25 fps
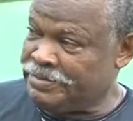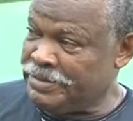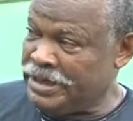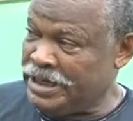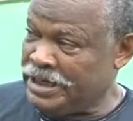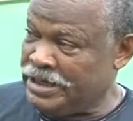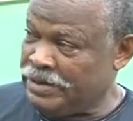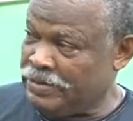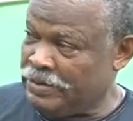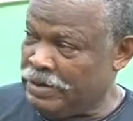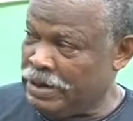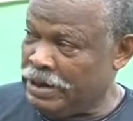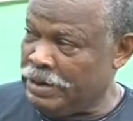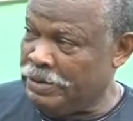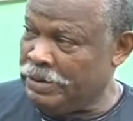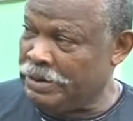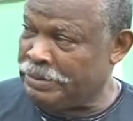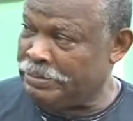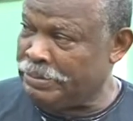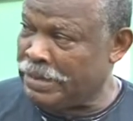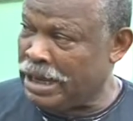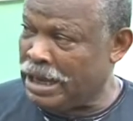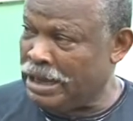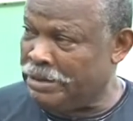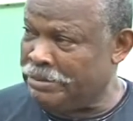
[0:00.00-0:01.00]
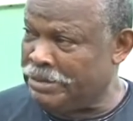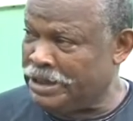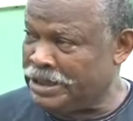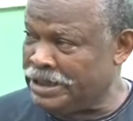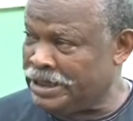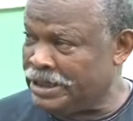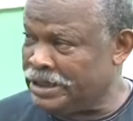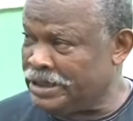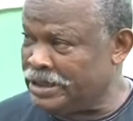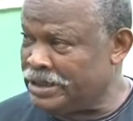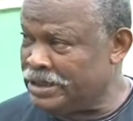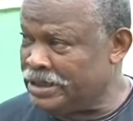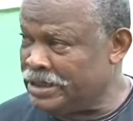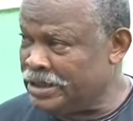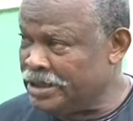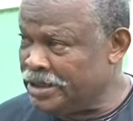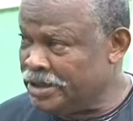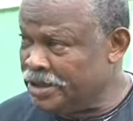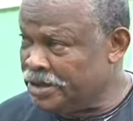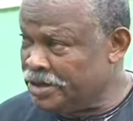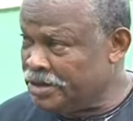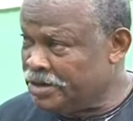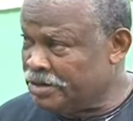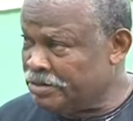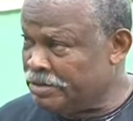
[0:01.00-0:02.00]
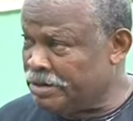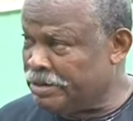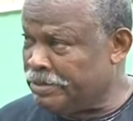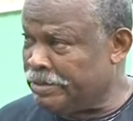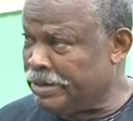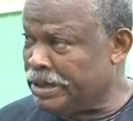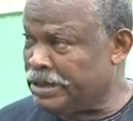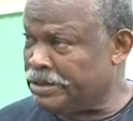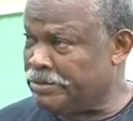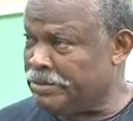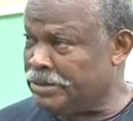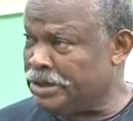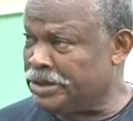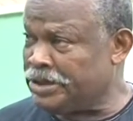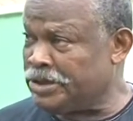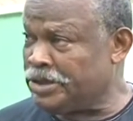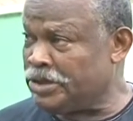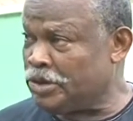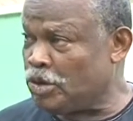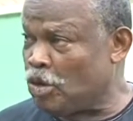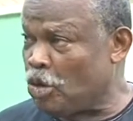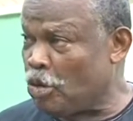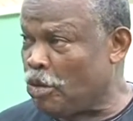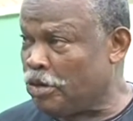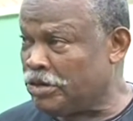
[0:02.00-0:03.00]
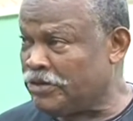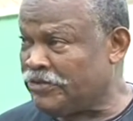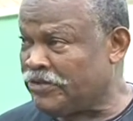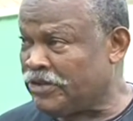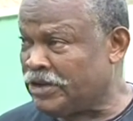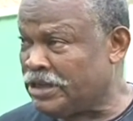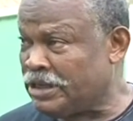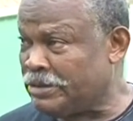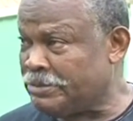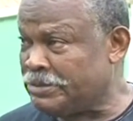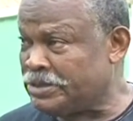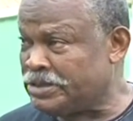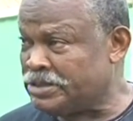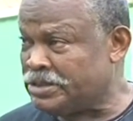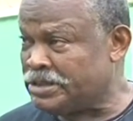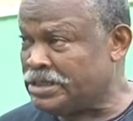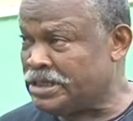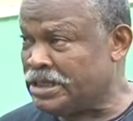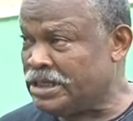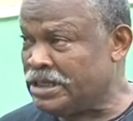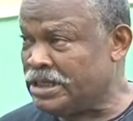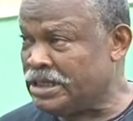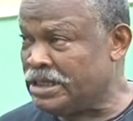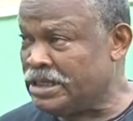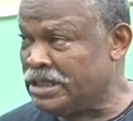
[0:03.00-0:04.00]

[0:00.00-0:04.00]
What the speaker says: made away with my money. Remember the money you opened for him to see?